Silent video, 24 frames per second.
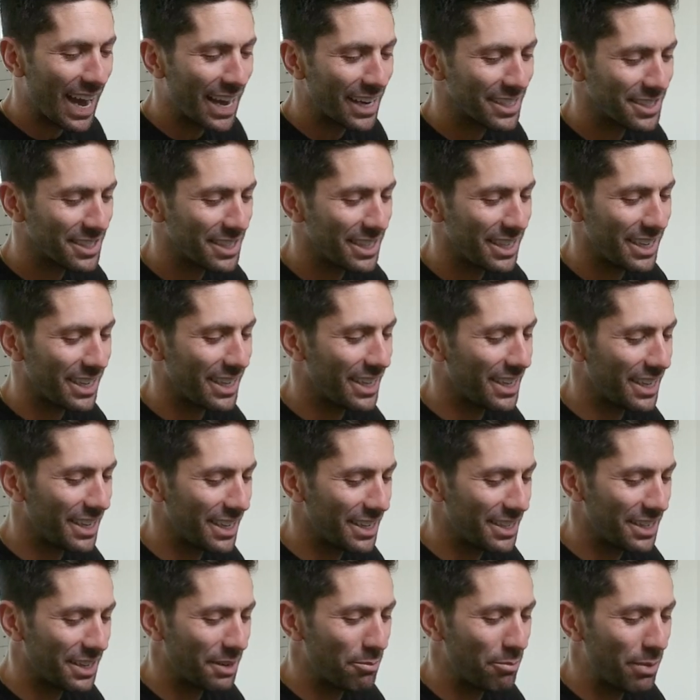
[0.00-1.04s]
Honestly,
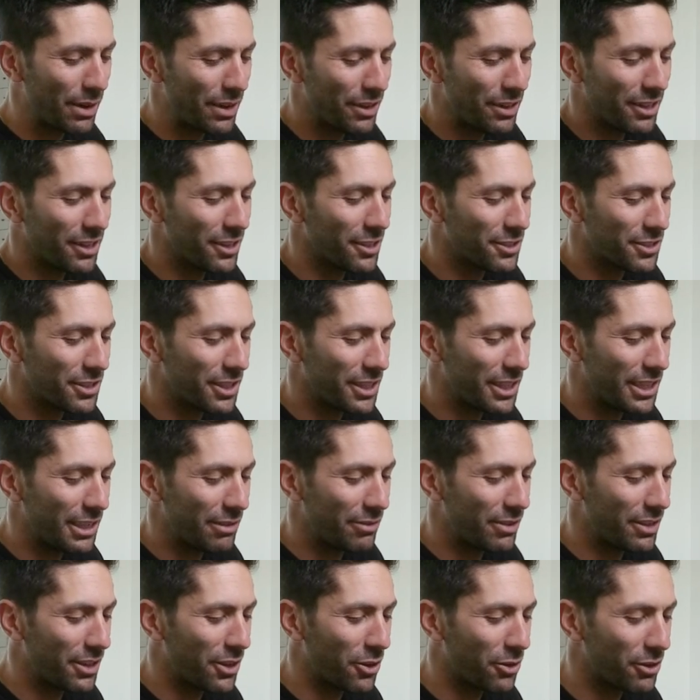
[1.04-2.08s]
it barely looks like he
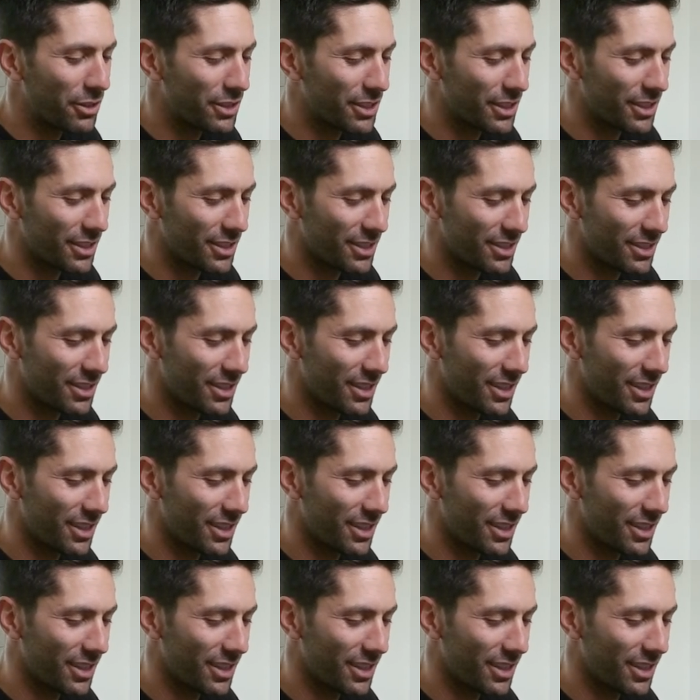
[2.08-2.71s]
even notices.